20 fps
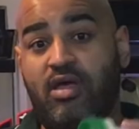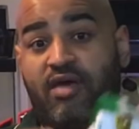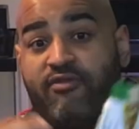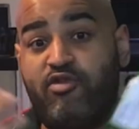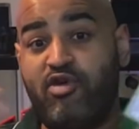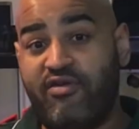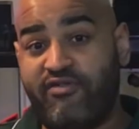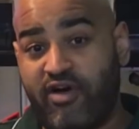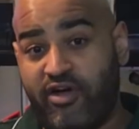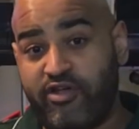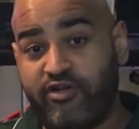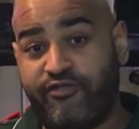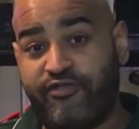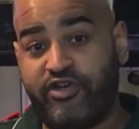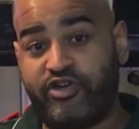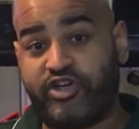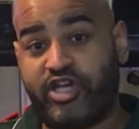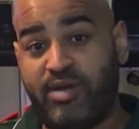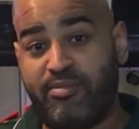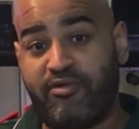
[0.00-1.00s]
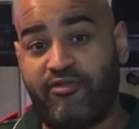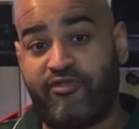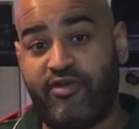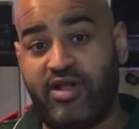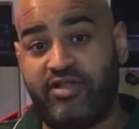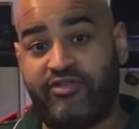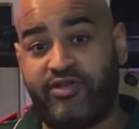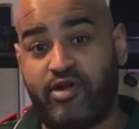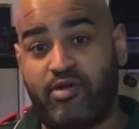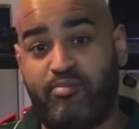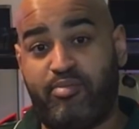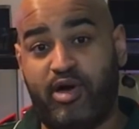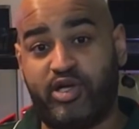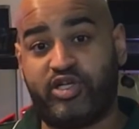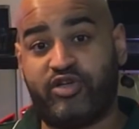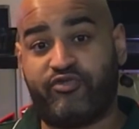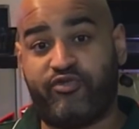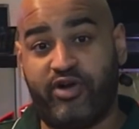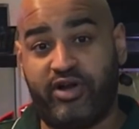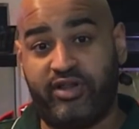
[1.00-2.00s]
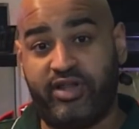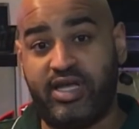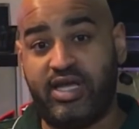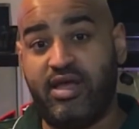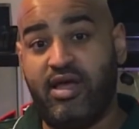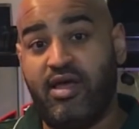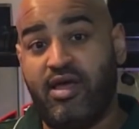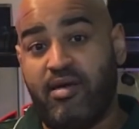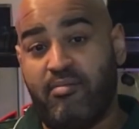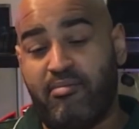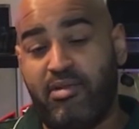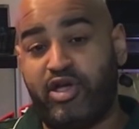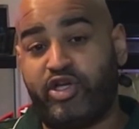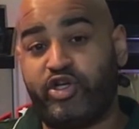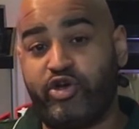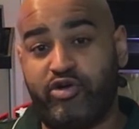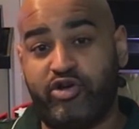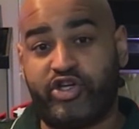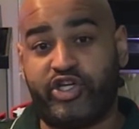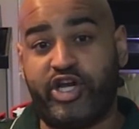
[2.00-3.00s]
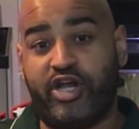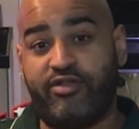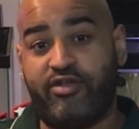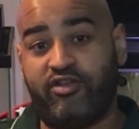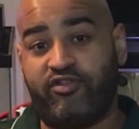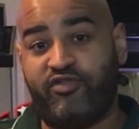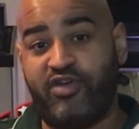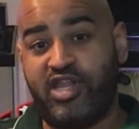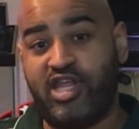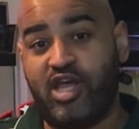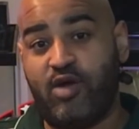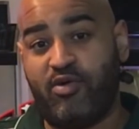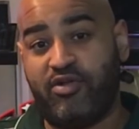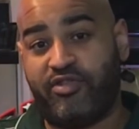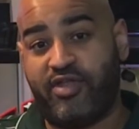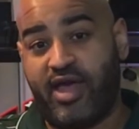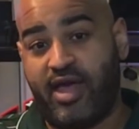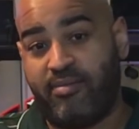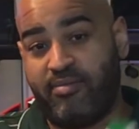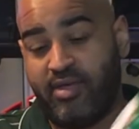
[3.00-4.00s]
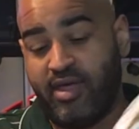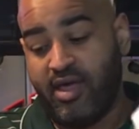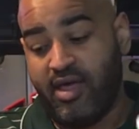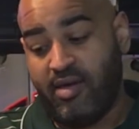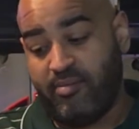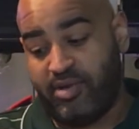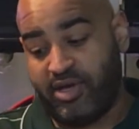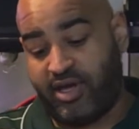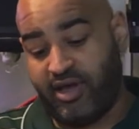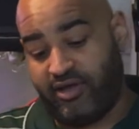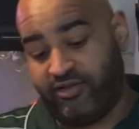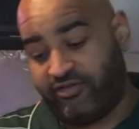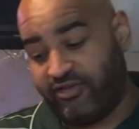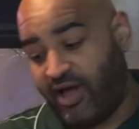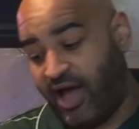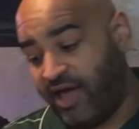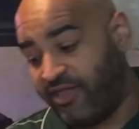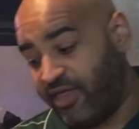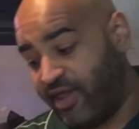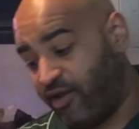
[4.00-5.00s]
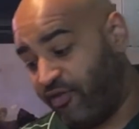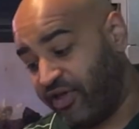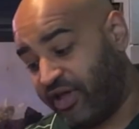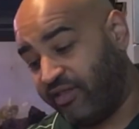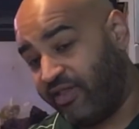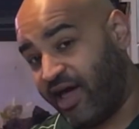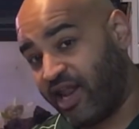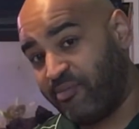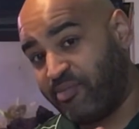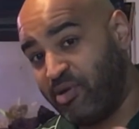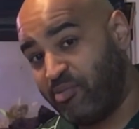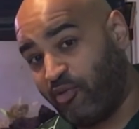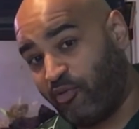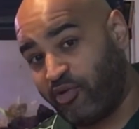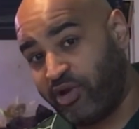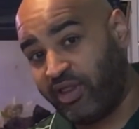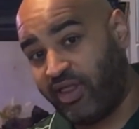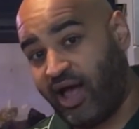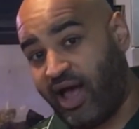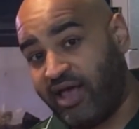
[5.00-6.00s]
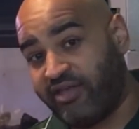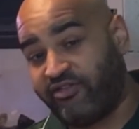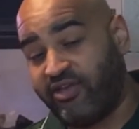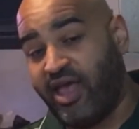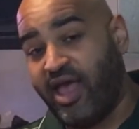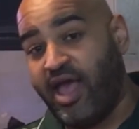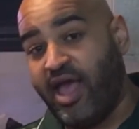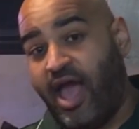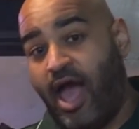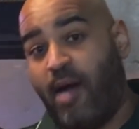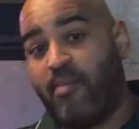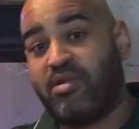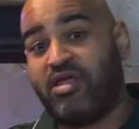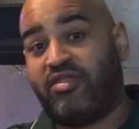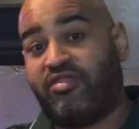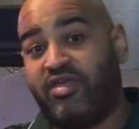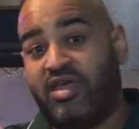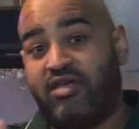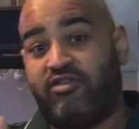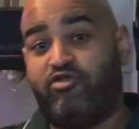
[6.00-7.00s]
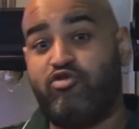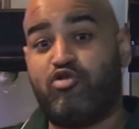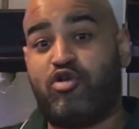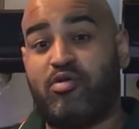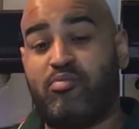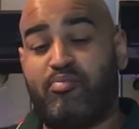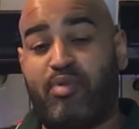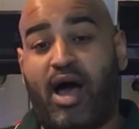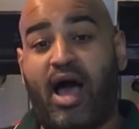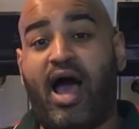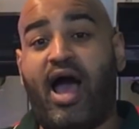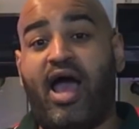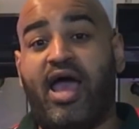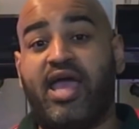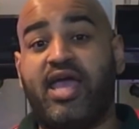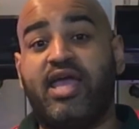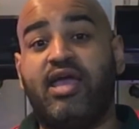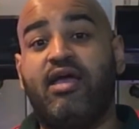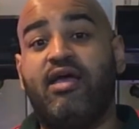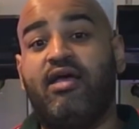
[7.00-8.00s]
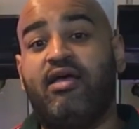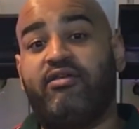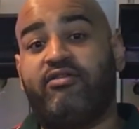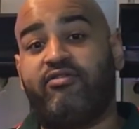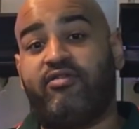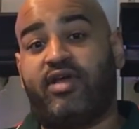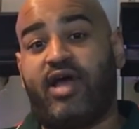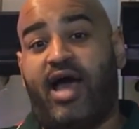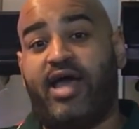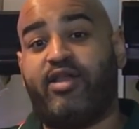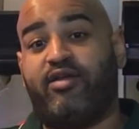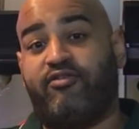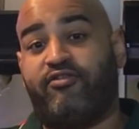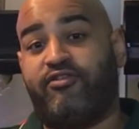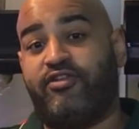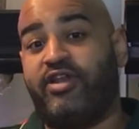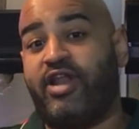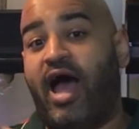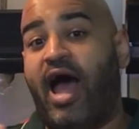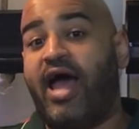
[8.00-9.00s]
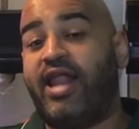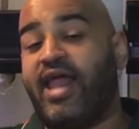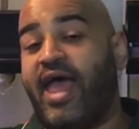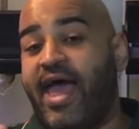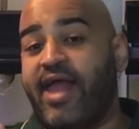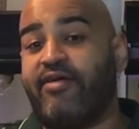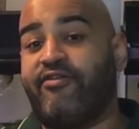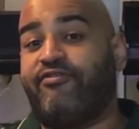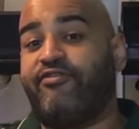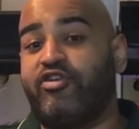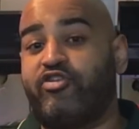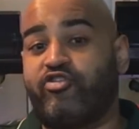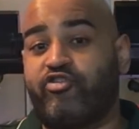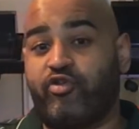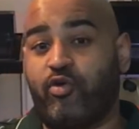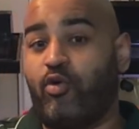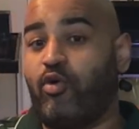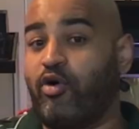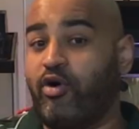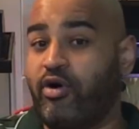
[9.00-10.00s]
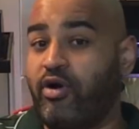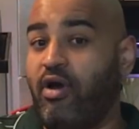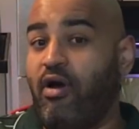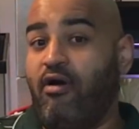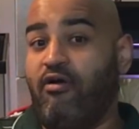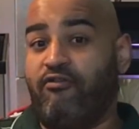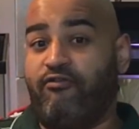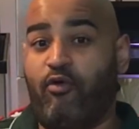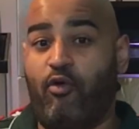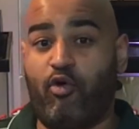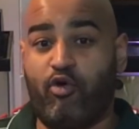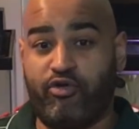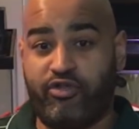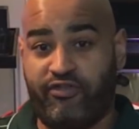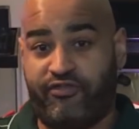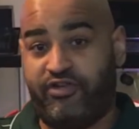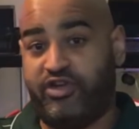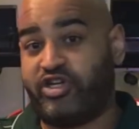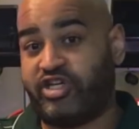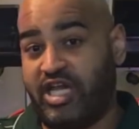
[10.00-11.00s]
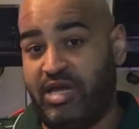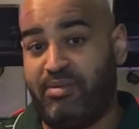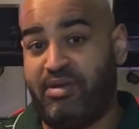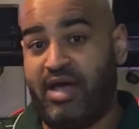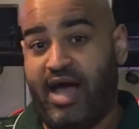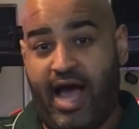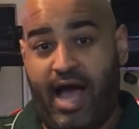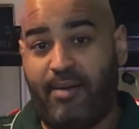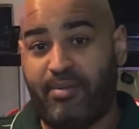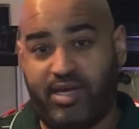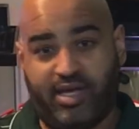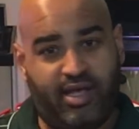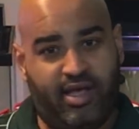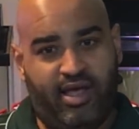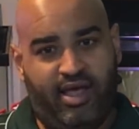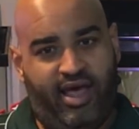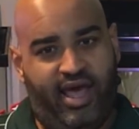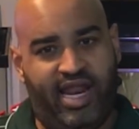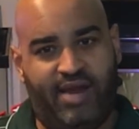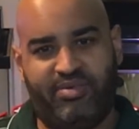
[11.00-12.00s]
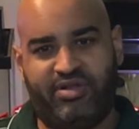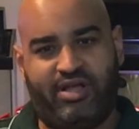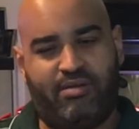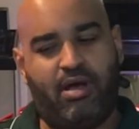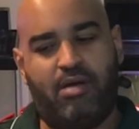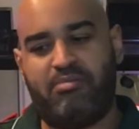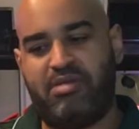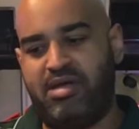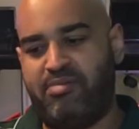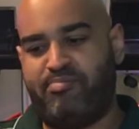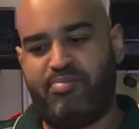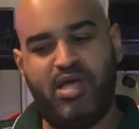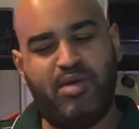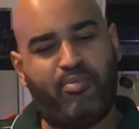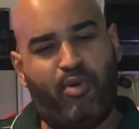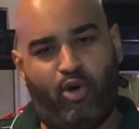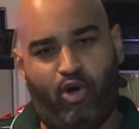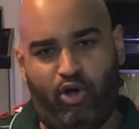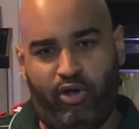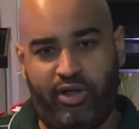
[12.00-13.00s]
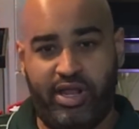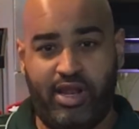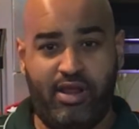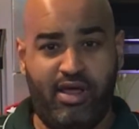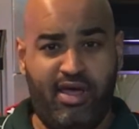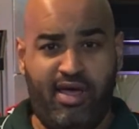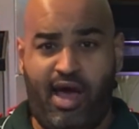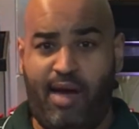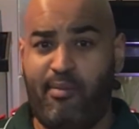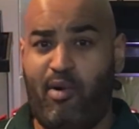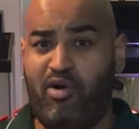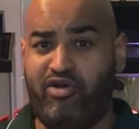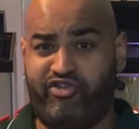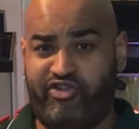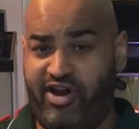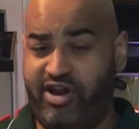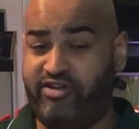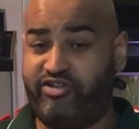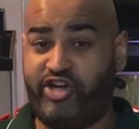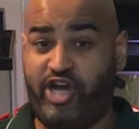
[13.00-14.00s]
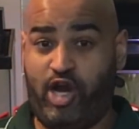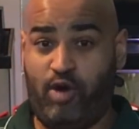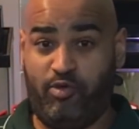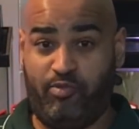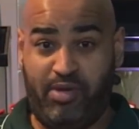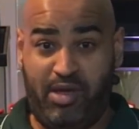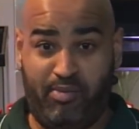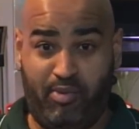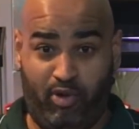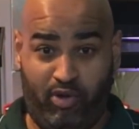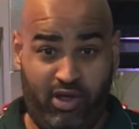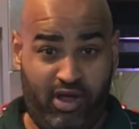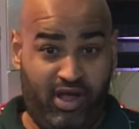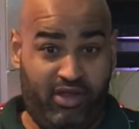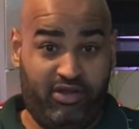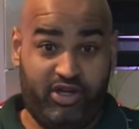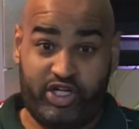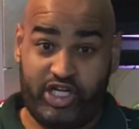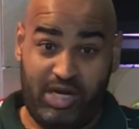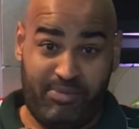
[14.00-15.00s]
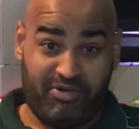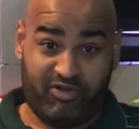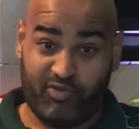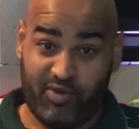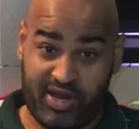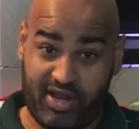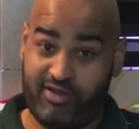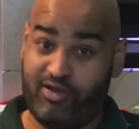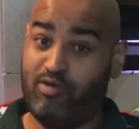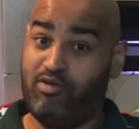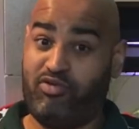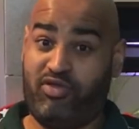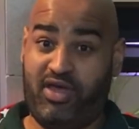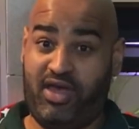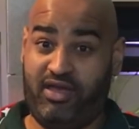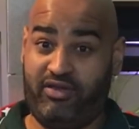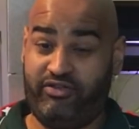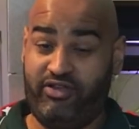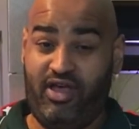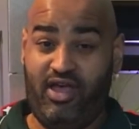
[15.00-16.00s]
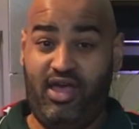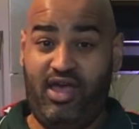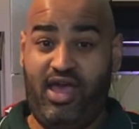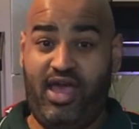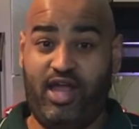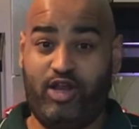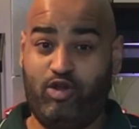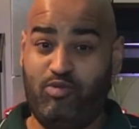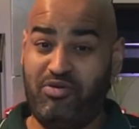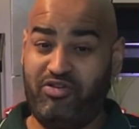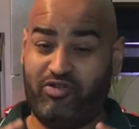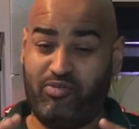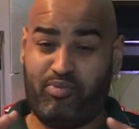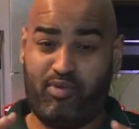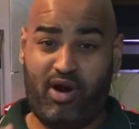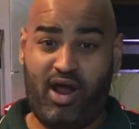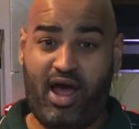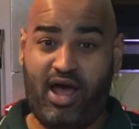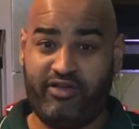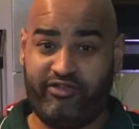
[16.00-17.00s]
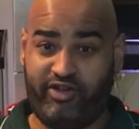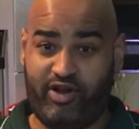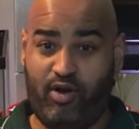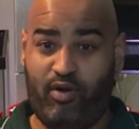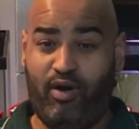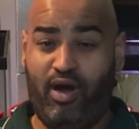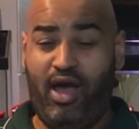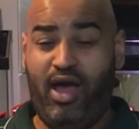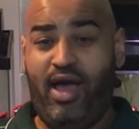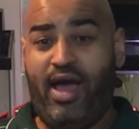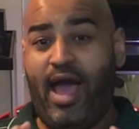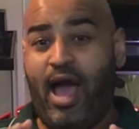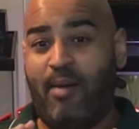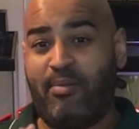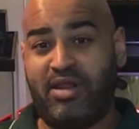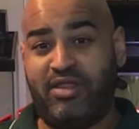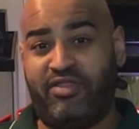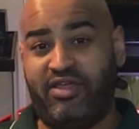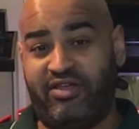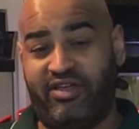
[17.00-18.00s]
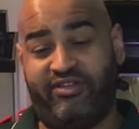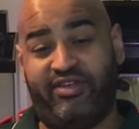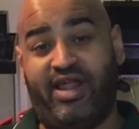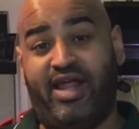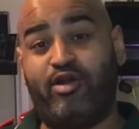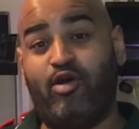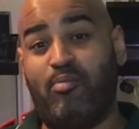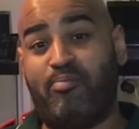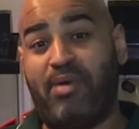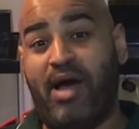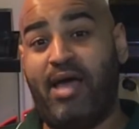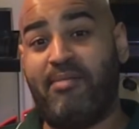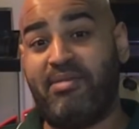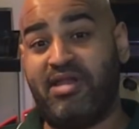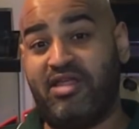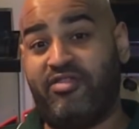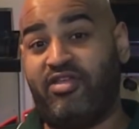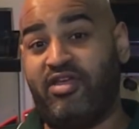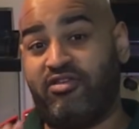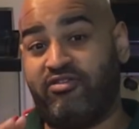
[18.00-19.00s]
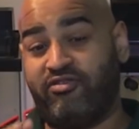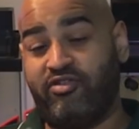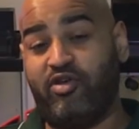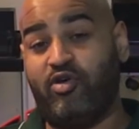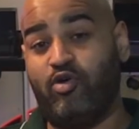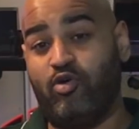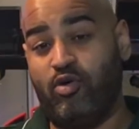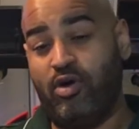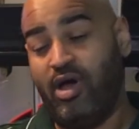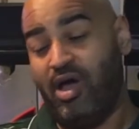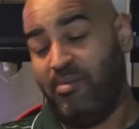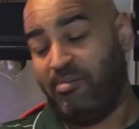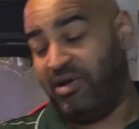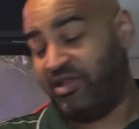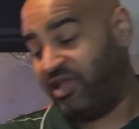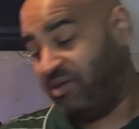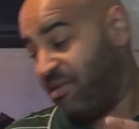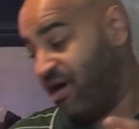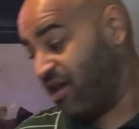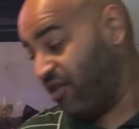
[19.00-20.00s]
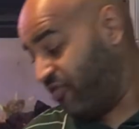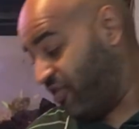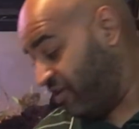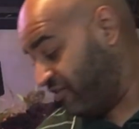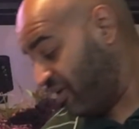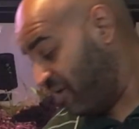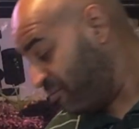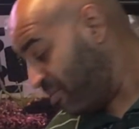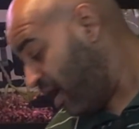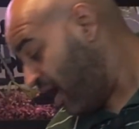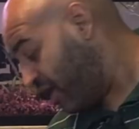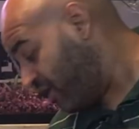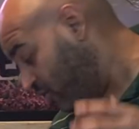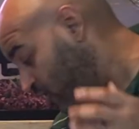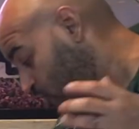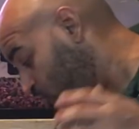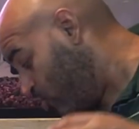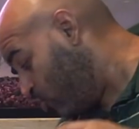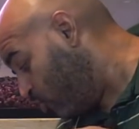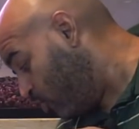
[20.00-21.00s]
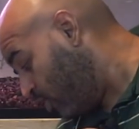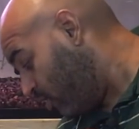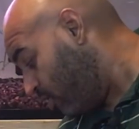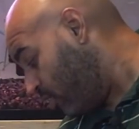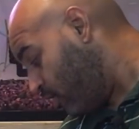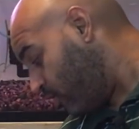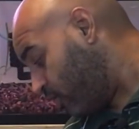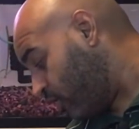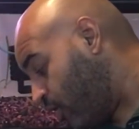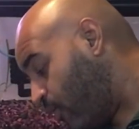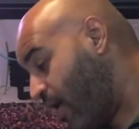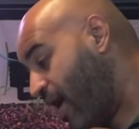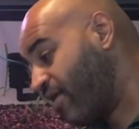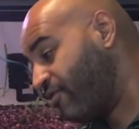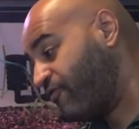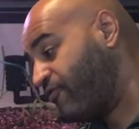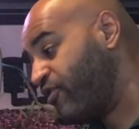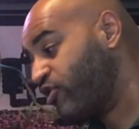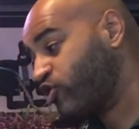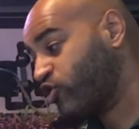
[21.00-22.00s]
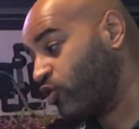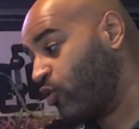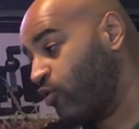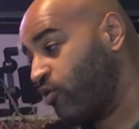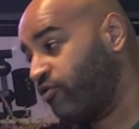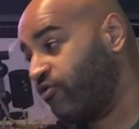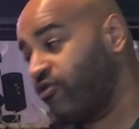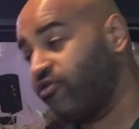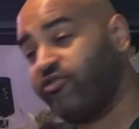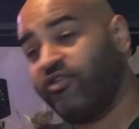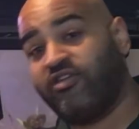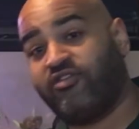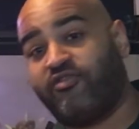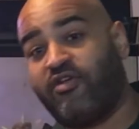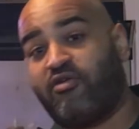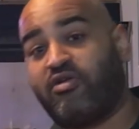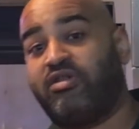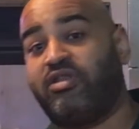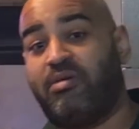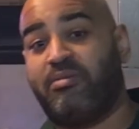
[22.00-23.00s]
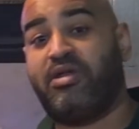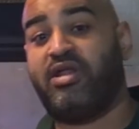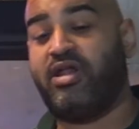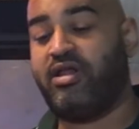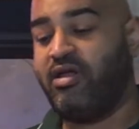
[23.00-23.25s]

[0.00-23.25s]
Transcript: If you have other fish keeper friends that are budget friendly, make sure to share this video with them, because I don't think a lot of people realize how many things you could buy kind of not at a fish store for the fish keeping hobby. And every time I meet people, and I'm always trying to share with people the cheapest way to do things, and you'd be surprised how many things. Like I said, I don't buy many things new, but the amount of things I buy new at fish stores is very limited.